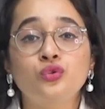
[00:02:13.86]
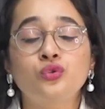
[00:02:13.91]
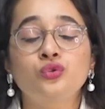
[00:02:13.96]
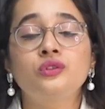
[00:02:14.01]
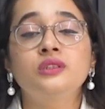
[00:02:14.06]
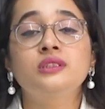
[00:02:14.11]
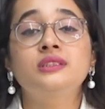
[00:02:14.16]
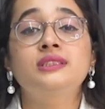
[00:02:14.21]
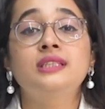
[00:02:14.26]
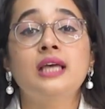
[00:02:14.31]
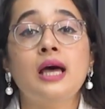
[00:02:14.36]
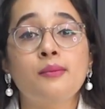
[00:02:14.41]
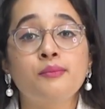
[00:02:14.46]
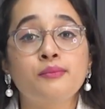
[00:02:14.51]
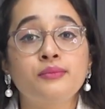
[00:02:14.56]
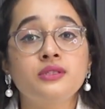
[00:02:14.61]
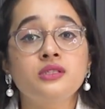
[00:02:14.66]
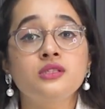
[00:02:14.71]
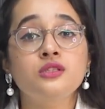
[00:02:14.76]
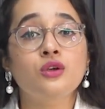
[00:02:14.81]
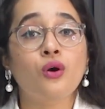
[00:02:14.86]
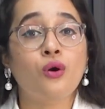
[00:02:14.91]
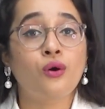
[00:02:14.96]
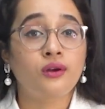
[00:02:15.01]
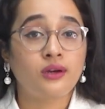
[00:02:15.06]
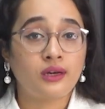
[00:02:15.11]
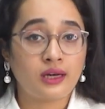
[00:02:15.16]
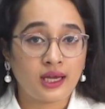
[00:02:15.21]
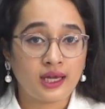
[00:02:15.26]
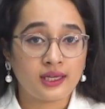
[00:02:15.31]
through the samples
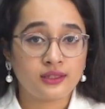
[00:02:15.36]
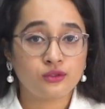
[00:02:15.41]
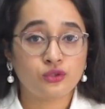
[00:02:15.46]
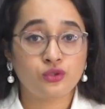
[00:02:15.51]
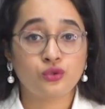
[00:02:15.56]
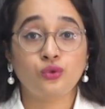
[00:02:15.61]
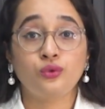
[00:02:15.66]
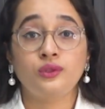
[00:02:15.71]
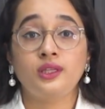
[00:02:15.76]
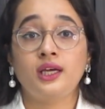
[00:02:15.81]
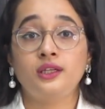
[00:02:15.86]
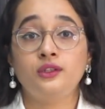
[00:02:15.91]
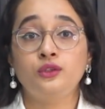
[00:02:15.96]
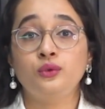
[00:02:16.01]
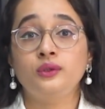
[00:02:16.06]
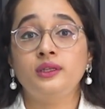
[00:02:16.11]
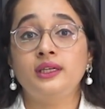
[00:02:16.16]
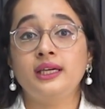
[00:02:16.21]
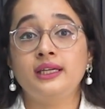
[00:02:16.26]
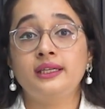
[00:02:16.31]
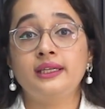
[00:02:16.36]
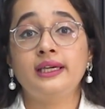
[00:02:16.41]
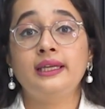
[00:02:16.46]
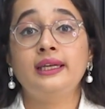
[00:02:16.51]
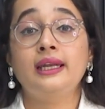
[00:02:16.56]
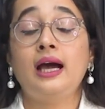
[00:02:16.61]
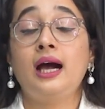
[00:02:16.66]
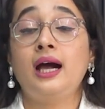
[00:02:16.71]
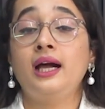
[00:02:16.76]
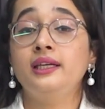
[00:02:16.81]
online so that you get
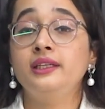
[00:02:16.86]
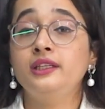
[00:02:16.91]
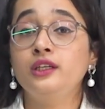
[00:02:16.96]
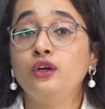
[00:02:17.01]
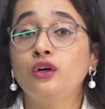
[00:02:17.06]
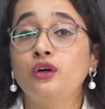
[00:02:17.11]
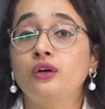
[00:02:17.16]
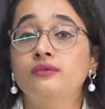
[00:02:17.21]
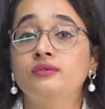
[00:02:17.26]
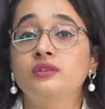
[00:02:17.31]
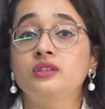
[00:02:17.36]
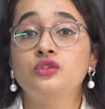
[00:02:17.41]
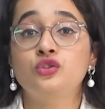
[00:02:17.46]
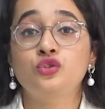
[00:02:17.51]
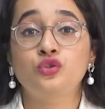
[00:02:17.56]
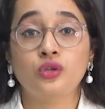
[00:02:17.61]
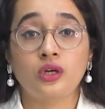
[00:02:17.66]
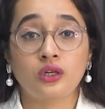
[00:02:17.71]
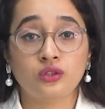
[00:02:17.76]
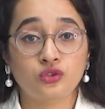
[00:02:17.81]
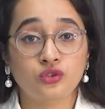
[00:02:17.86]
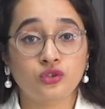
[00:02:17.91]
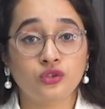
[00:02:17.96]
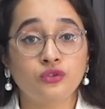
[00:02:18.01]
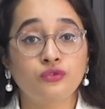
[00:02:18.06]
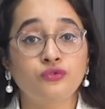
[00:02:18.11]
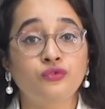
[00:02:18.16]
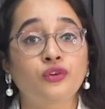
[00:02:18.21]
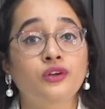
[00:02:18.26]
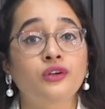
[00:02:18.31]
an idea of the
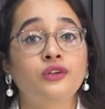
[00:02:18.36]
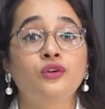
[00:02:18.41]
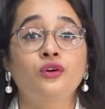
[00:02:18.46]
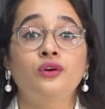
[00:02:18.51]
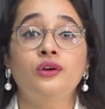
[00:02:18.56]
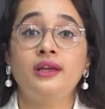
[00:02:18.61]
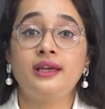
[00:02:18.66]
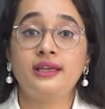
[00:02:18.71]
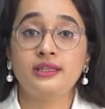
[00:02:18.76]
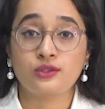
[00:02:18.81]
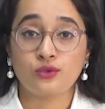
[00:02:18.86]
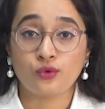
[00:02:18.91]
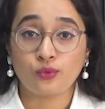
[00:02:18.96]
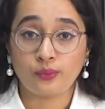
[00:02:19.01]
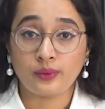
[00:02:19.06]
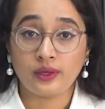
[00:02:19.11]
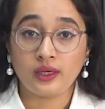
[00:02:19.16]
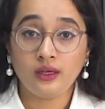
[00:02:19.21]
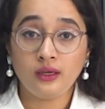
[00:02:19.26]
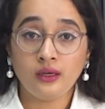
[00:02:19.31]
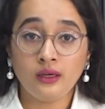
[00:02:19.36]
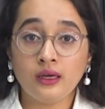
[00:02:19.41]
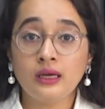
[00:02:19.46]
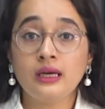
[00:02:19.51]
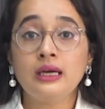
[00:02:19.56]
structure for your SOP.